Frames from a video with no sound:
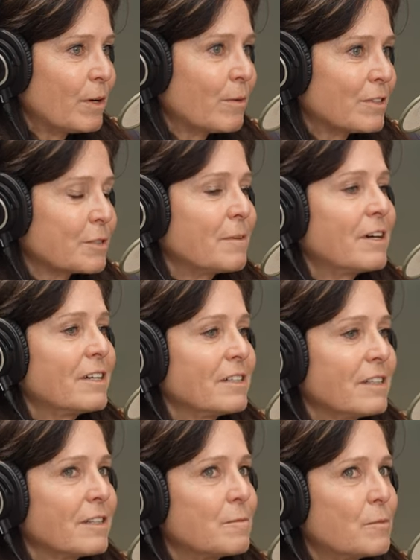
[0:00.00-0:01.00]
we
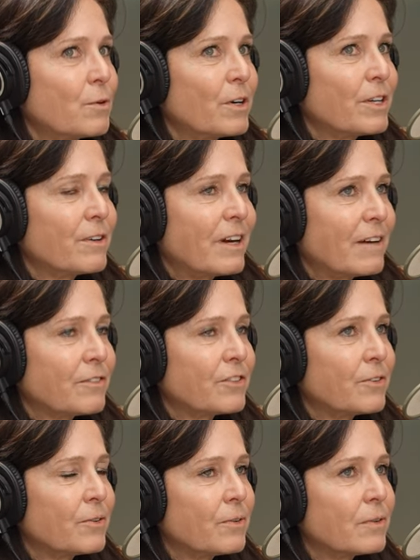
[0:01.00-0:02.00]
respond, the more you have
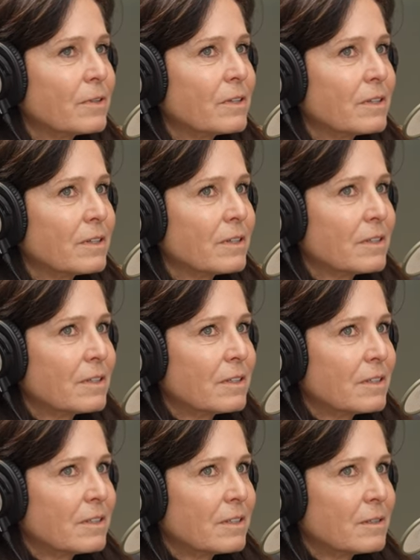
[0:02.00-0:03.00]
to
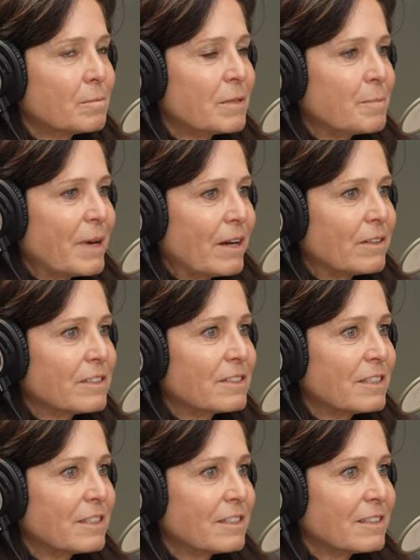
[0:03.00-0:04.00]
be
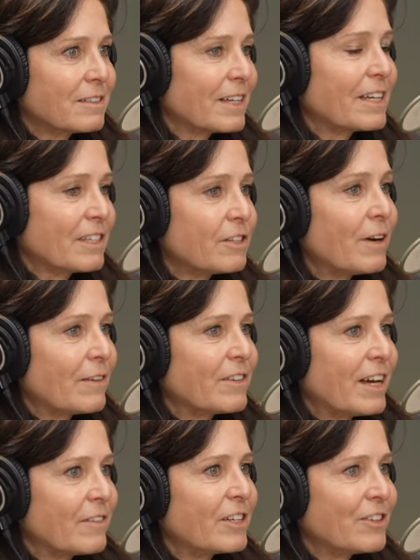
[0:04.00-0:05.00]
balanced in it. Like you have
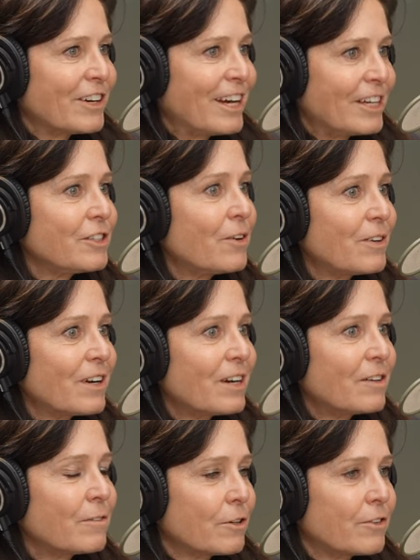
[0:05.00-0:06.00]
to have it in your head going
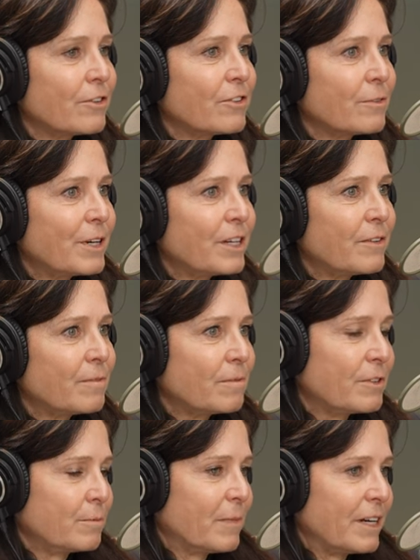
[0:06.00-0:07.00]
on versus the way
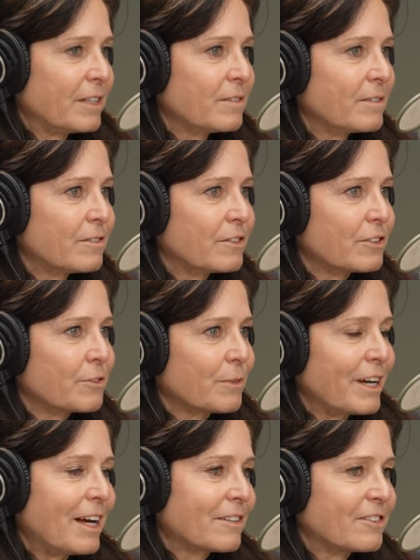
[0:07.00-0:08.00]
you might just
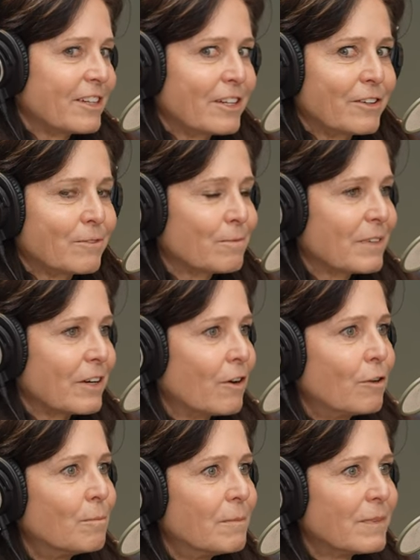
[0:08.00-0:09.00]
react, say, at
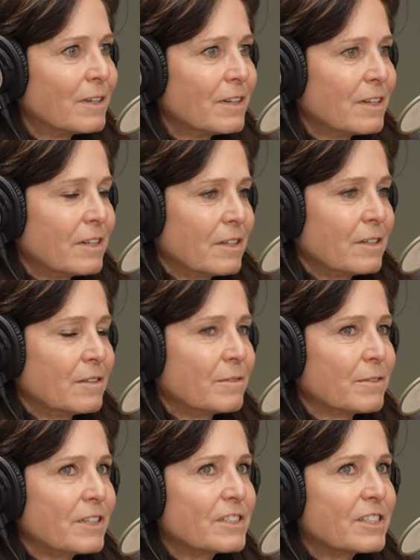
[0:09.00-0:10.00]
home.
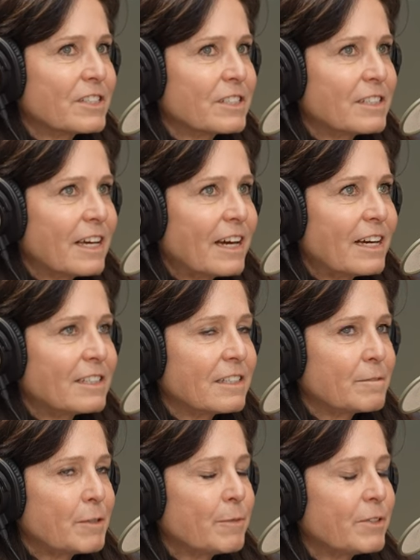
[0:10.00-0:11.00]
For instance, uh,
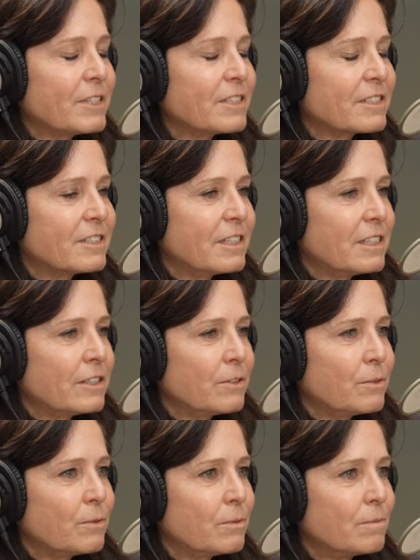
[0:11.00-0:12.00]
people need to see
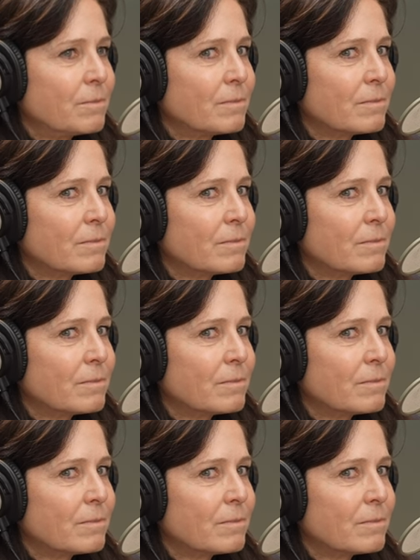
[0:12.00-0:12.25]
you